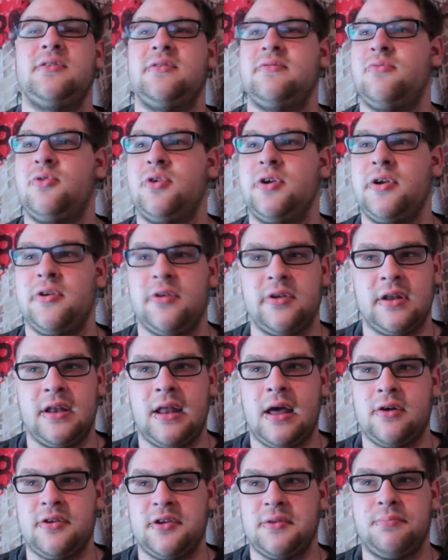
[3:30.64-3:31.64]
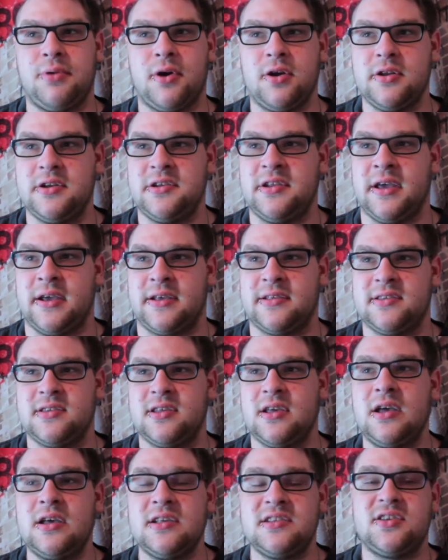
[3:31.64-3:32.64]
were not allowed in politics.
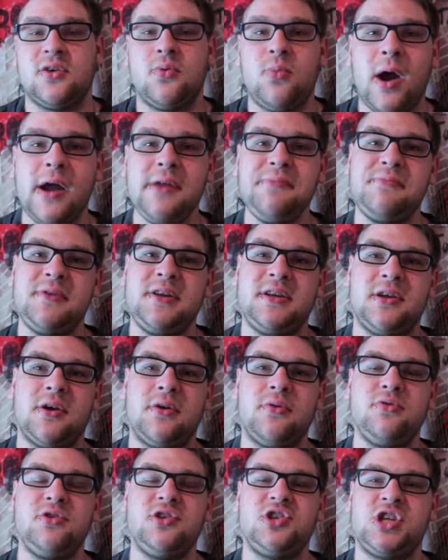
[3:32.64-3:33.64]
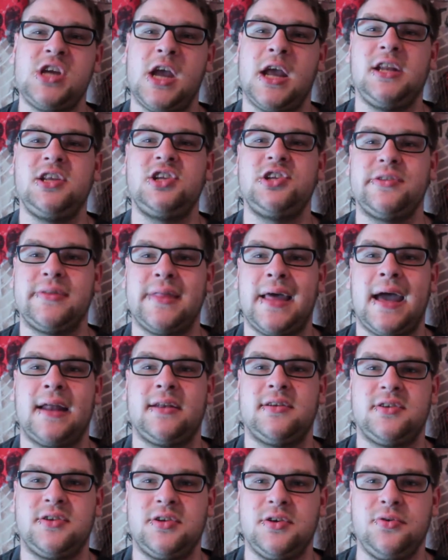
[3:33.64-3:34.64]
So why we don't change
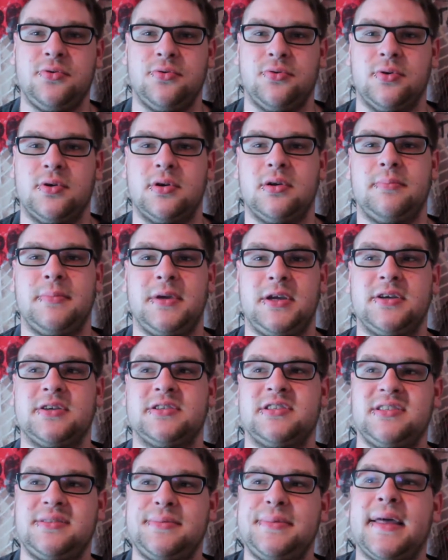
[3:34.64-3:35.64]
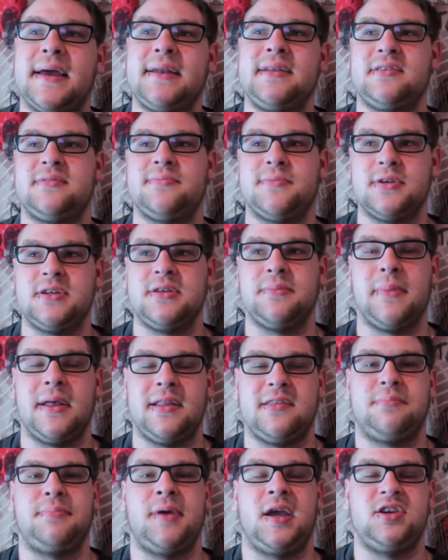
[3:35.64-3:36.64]
that too? Because that is what
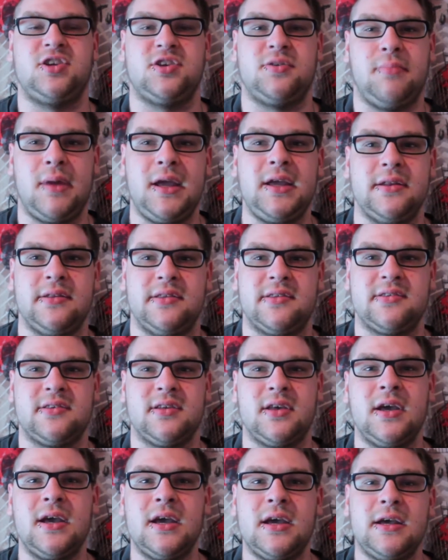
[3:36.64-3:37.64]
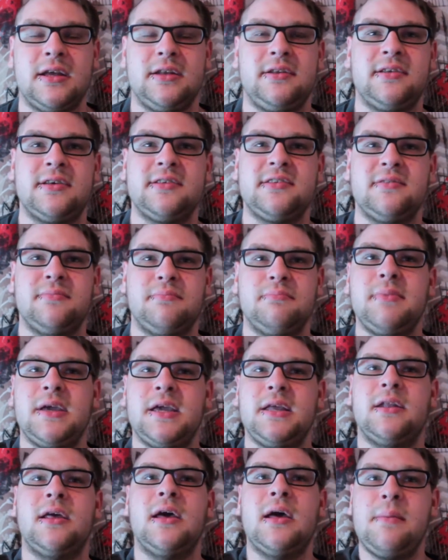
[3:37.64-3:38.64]
emancipation means. It doesn't
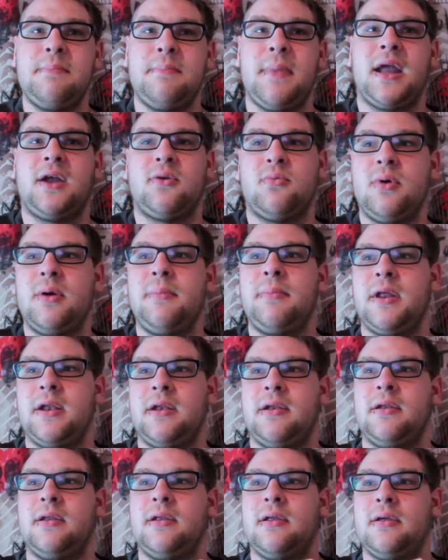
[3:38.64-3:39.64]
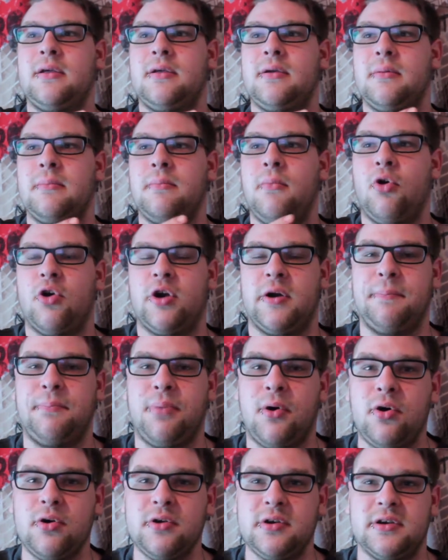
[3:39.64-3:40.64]
mean make women more
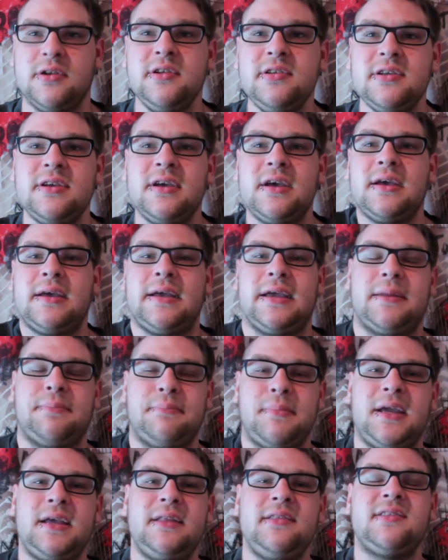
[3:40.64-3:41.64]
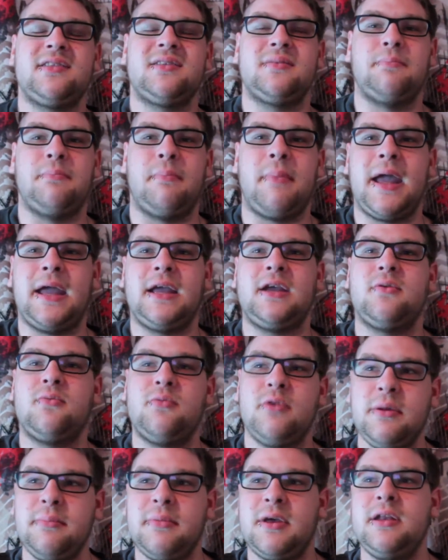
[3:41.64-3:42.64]
important. It means make
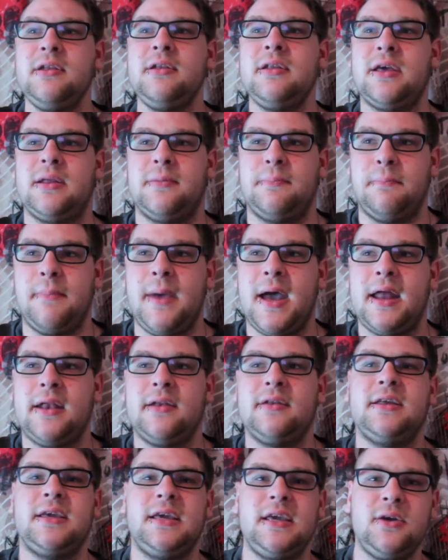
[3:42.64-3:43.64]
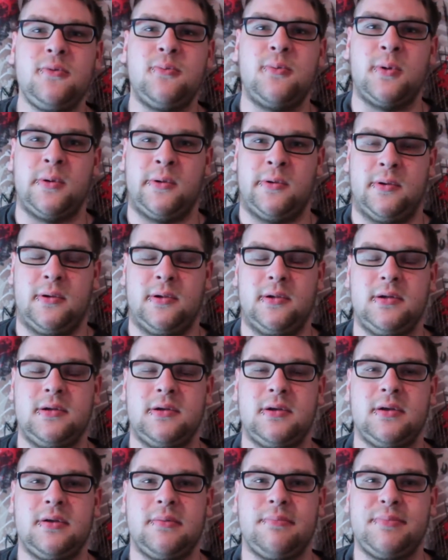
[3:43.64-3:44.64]
women and men equal.
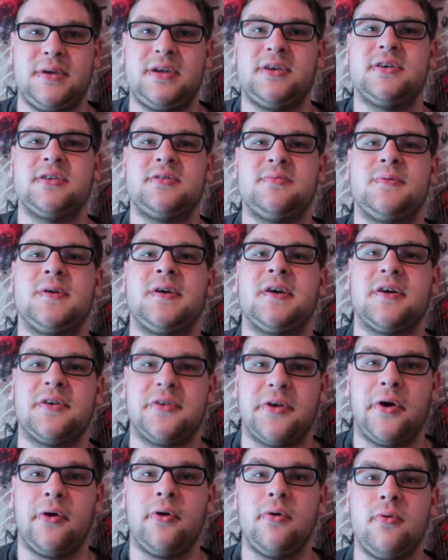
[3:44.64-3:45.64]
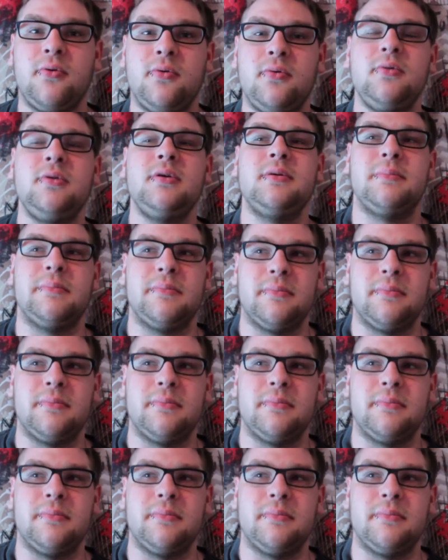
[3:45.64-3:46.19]
Because we are all